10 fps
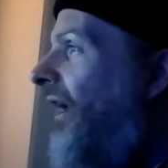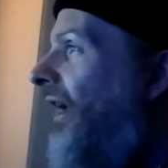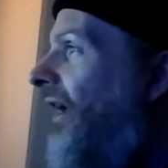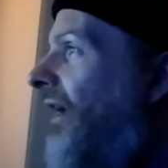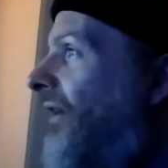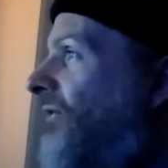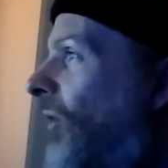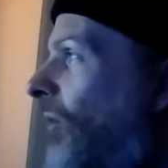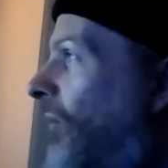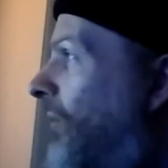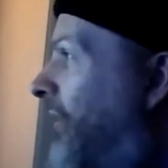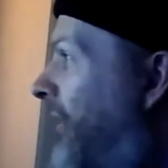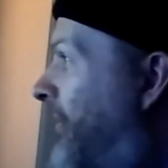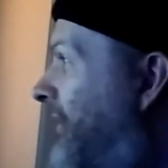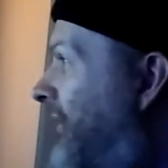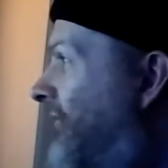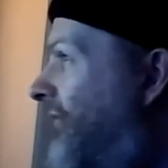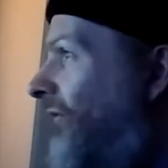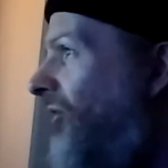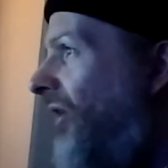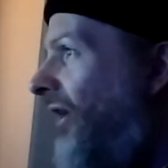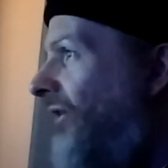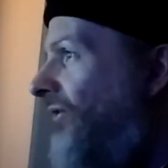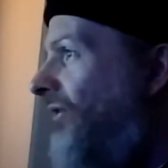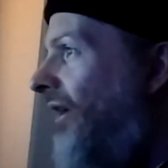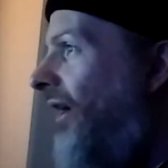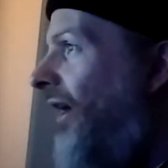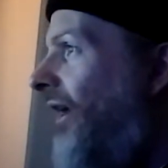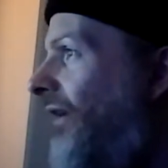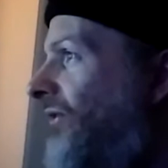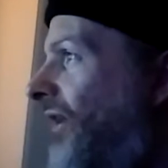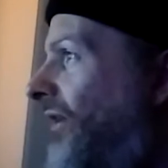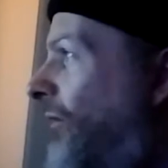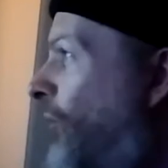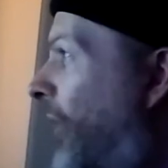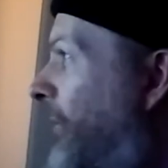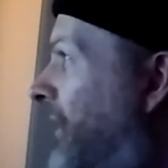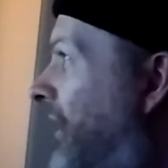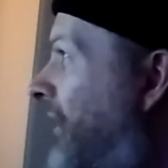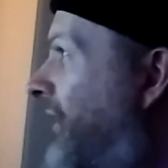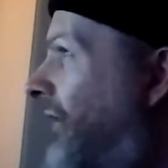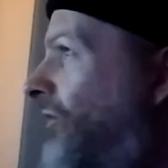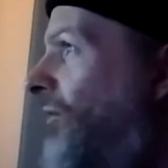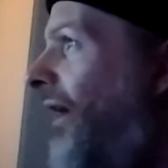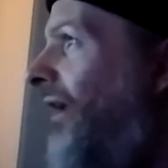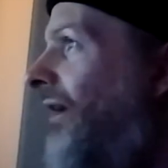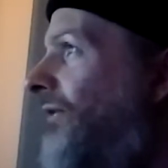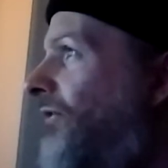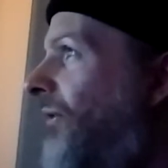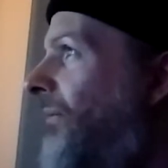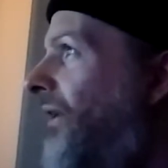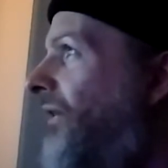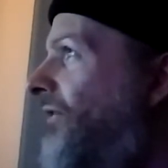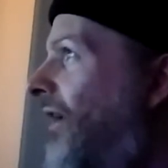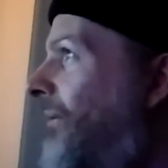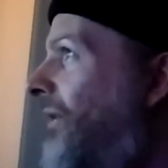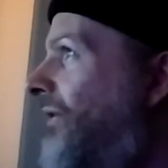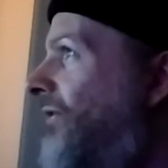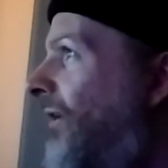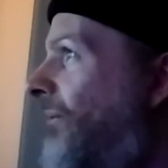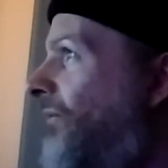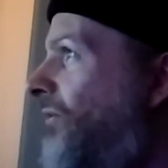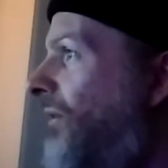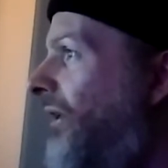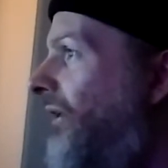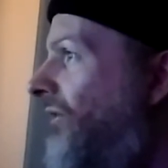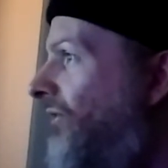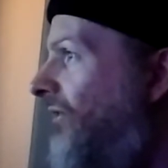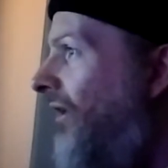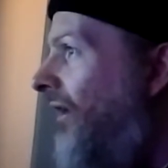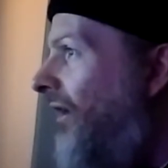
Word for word: has a whole heaping list of credits uh, extending well beyond like two decades from the time of this album's release.